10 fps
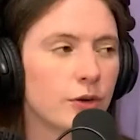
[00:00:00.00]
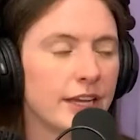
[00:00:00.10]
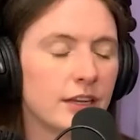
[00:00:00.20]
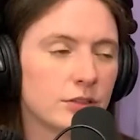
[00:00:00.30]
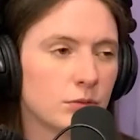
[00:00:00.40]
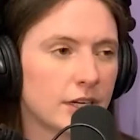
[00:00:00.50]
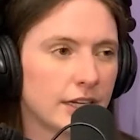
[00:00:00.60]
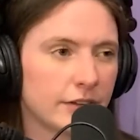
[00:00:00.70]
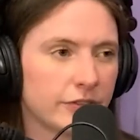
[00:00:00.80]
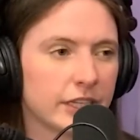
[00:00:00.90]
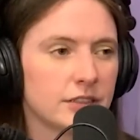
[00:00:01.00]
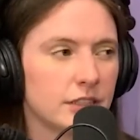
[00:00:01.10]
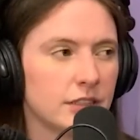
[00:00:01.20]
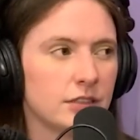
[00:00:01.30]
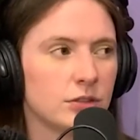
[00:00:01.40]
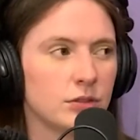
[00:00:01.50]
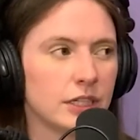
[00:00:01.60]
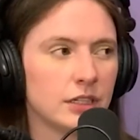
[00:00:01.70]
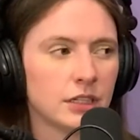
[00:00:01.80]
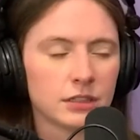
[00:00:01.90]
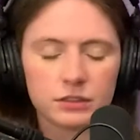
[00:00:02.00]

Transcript: doesn't want to give the vaccine to India?